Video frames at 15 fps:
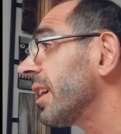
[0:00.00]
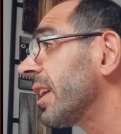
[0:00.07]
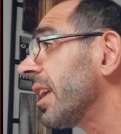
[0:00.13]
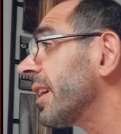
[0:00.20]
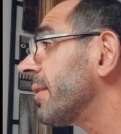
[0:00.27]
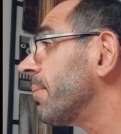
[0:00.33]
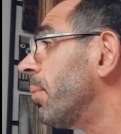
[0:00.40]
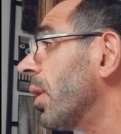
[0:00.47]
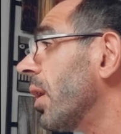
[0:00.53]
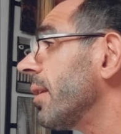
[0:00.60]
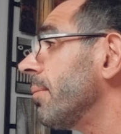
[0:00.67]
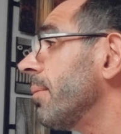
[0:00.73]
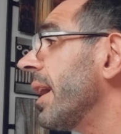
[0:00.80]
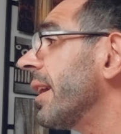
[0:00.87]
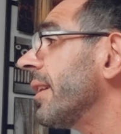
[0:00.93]
Kicked
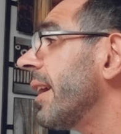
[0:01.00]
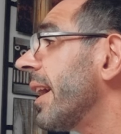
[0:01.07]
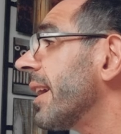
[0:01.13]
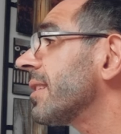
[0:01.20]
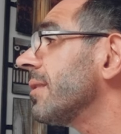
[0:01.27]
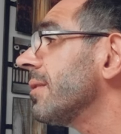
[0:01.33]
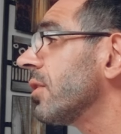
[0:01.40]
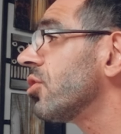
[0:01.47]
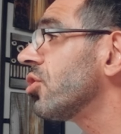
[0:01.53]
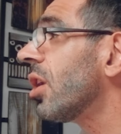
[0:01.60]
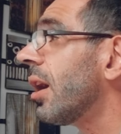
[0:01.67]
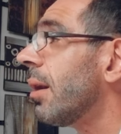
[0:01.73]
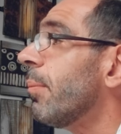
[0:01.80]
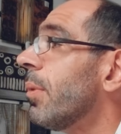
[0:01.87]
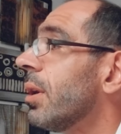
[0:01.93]
butt, man. Excellent
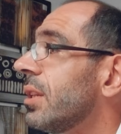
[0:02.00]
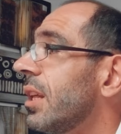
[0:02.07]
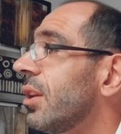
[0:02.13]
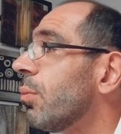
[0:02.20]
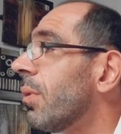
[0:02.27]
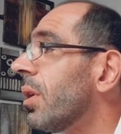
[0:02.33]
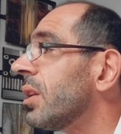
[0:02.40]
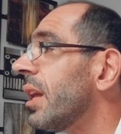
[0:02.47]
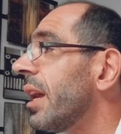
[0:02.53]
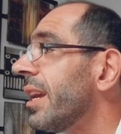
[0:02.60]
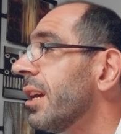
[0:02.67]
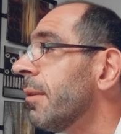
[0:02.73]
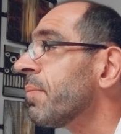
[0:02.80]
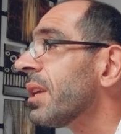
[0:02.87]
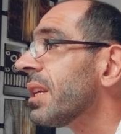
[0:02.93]
job. Monday to
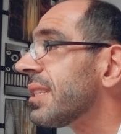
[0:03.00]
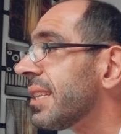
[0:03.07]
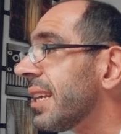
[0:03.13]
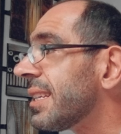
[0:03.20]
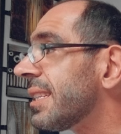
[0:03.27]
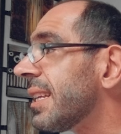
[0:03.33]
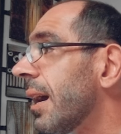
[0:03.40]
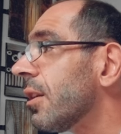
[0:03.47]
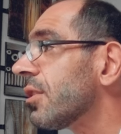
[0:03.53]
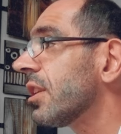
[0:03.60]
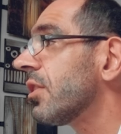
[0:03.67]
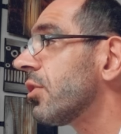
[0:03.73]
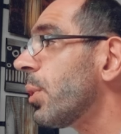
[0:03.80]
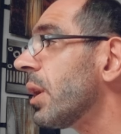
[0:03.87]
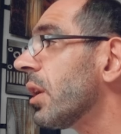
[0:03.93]
Monday,
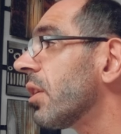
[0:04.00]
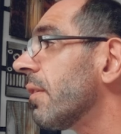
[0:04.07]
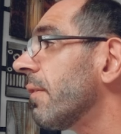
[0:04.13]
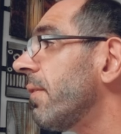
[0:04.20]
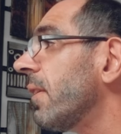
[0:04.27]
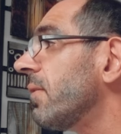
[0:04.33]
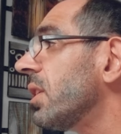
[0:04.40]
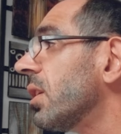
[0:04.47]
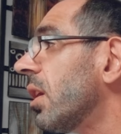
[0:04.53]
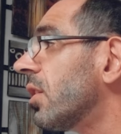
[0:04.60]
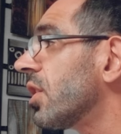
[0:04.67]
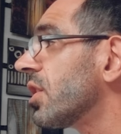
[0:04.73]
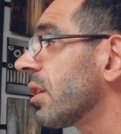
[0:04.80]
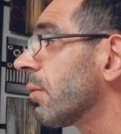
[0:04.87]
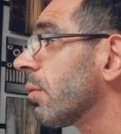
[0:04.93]

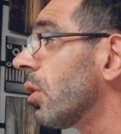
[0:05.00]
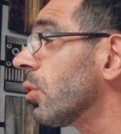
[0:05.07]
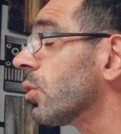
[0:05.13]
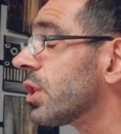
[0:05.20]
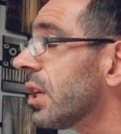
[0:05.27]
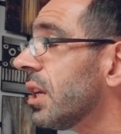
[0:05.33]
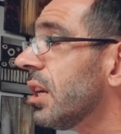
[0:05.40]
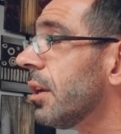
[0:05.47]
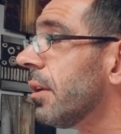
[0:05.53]
$6,350 in gross.